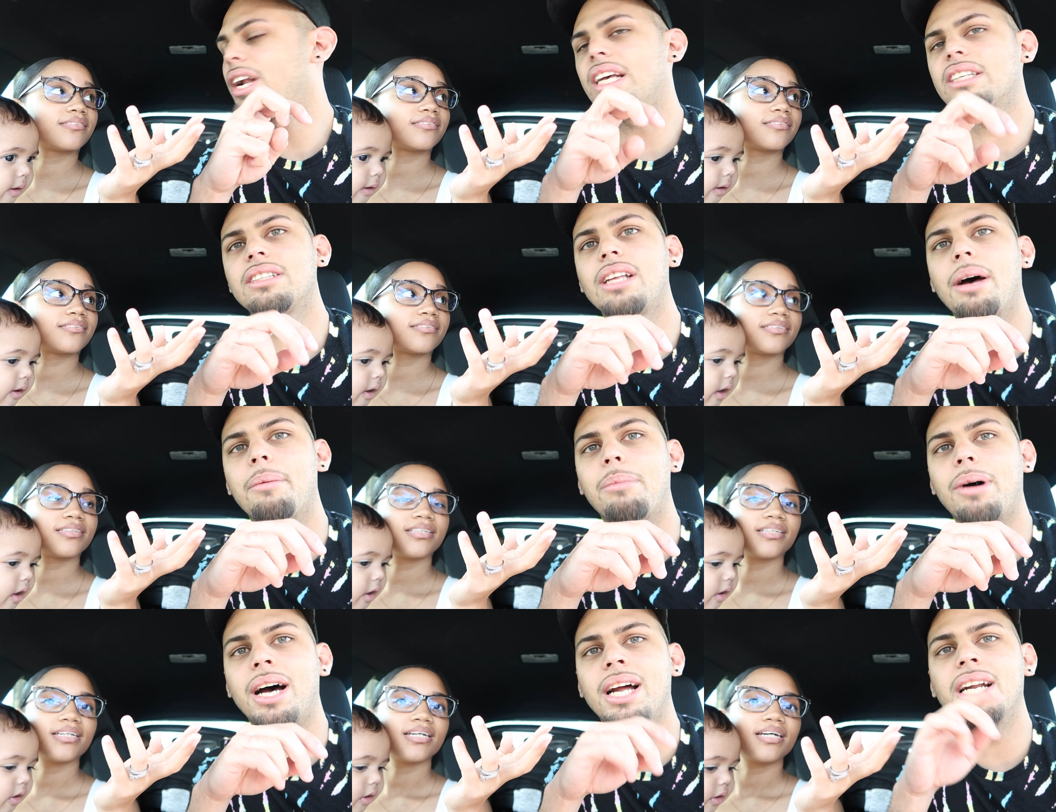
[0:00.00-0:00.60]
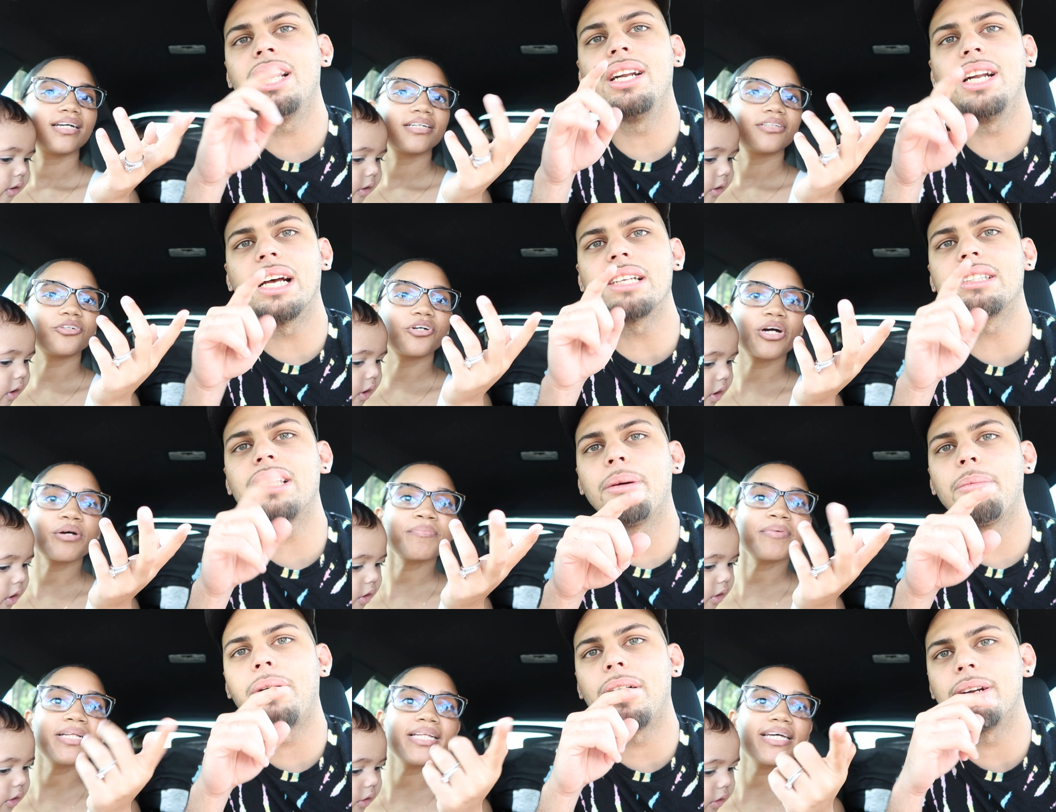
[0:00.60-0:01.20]
Speaker 1: that's not bad.
Speaker 2: That's
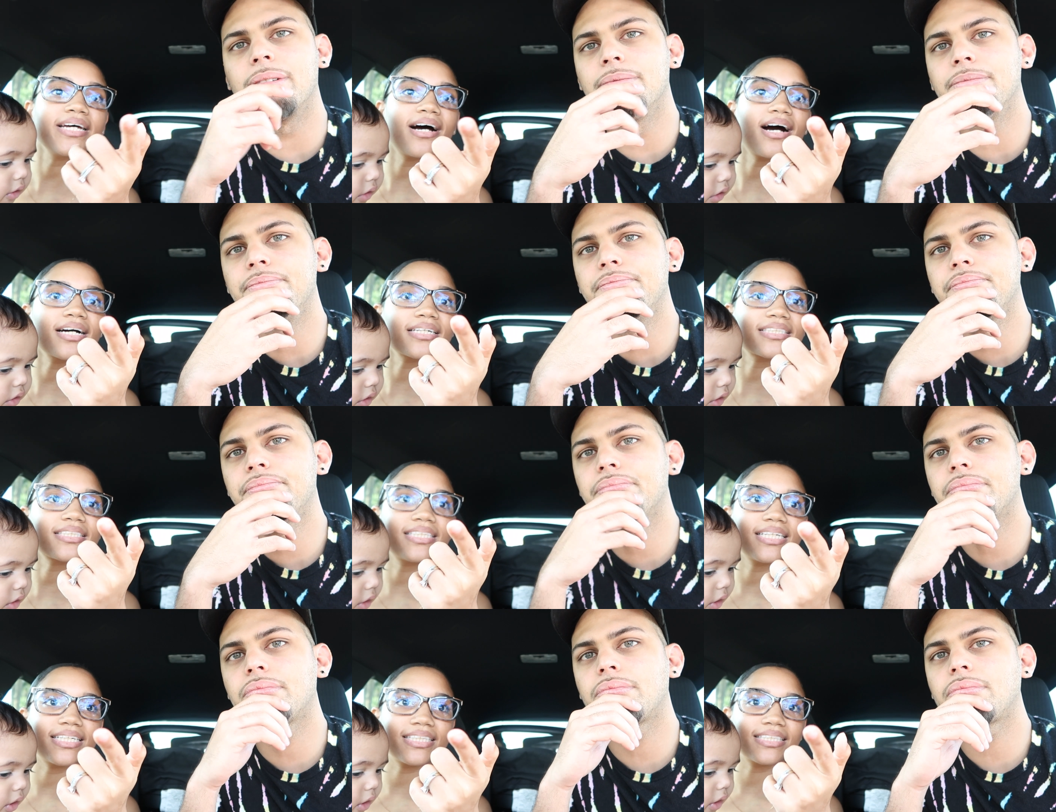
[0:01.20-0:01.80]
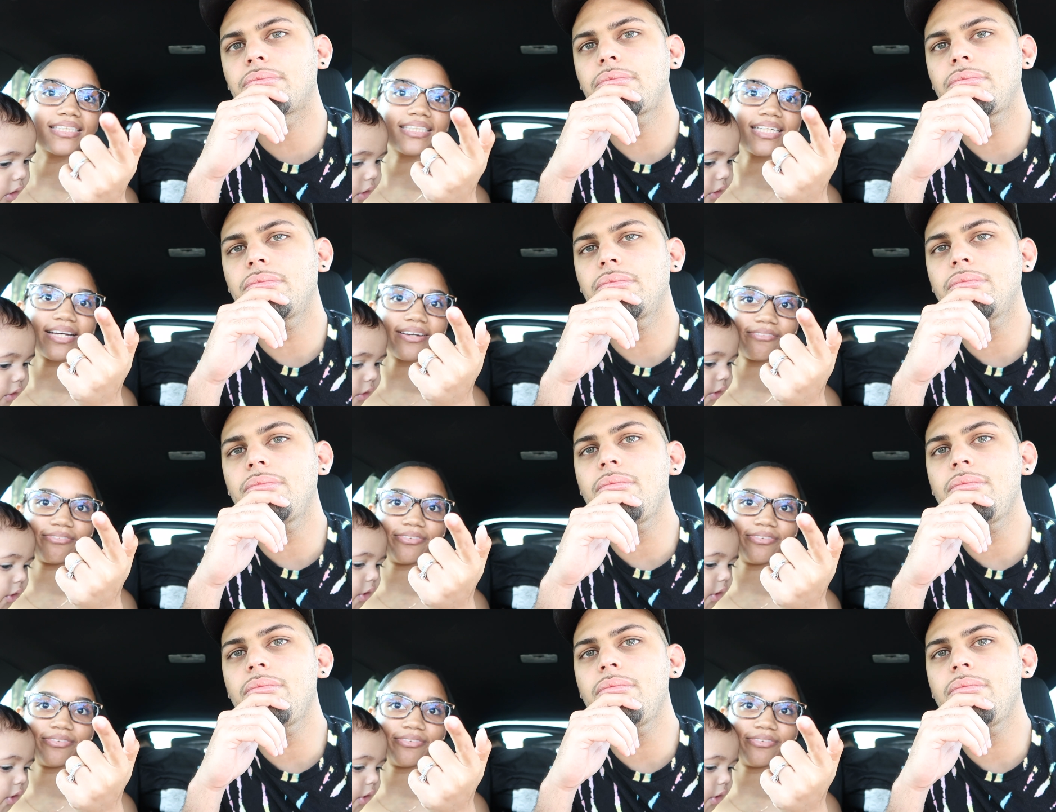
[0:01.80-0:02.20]
normally not bad. Oxtail is like